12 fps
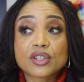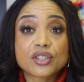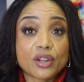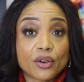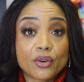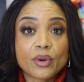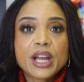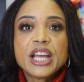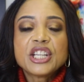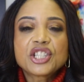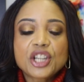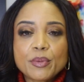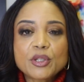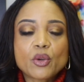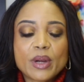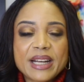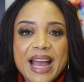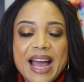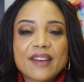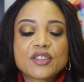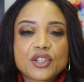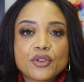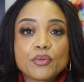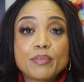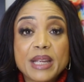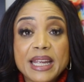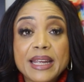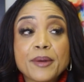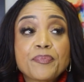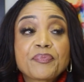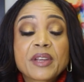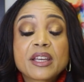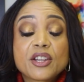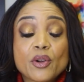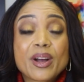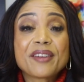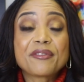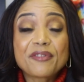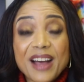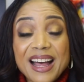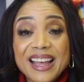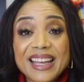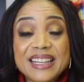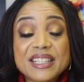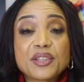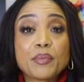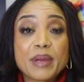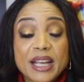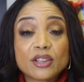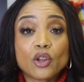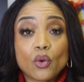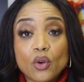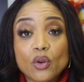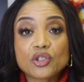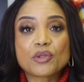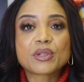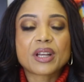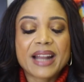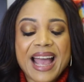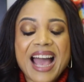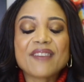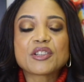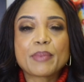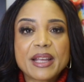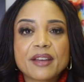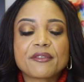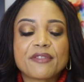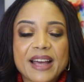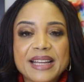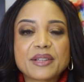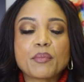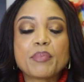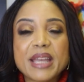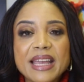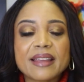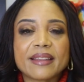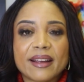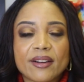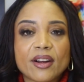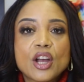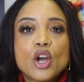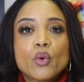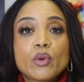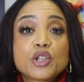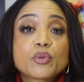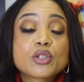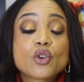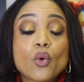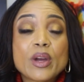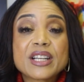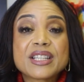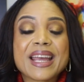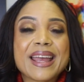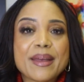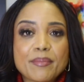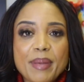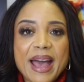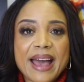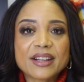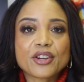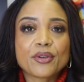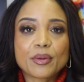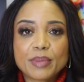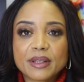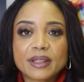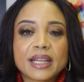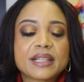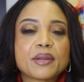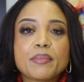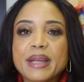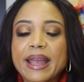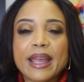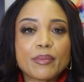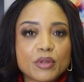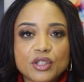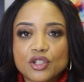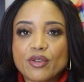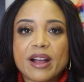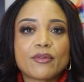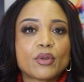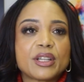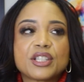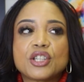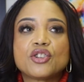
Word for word: so, she was going to have to be, you know, confined to being local. She was going to have to be confined to being there, which was going to impact her ability to be able to travel and to